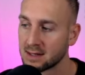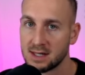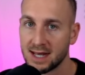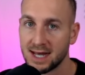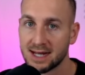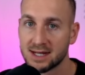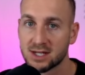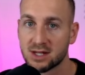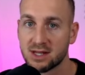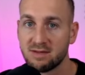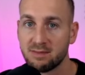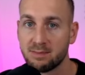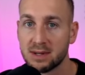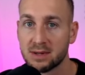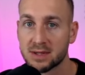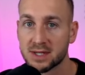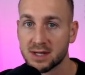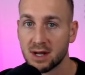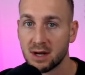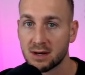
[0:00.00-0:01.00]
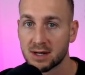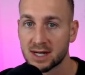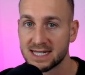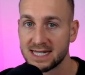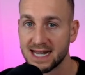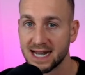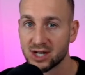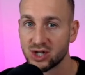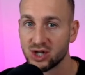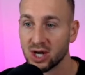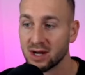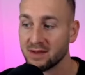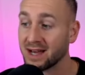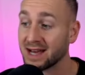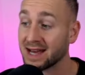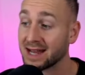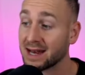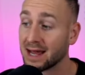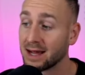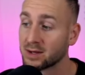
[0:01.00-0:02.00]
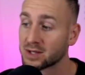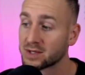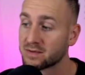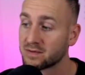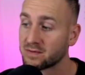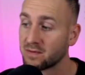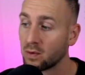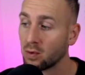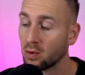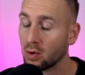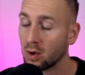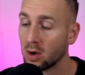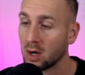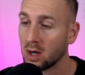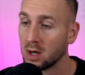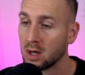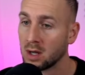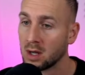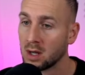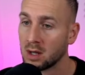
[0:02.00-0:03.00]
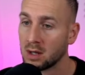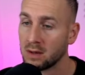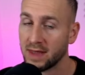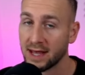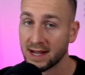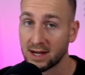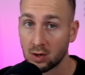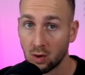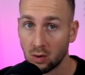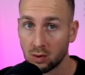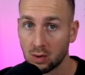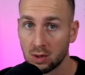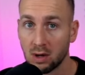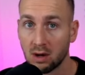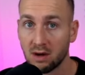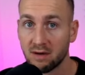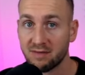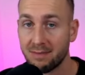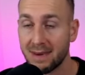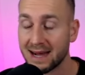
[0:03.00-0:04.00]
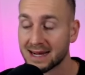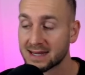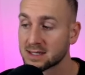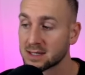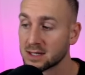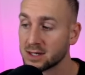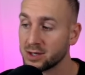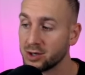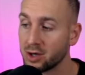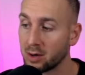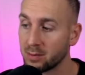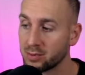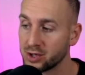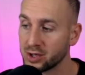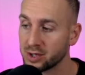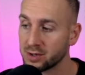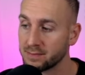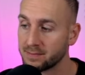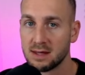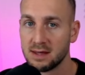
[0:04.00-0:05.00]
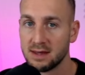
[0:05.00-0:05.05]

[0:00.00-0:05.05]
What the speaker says: And so they've built an architecture that allows for their goal of mass adoption.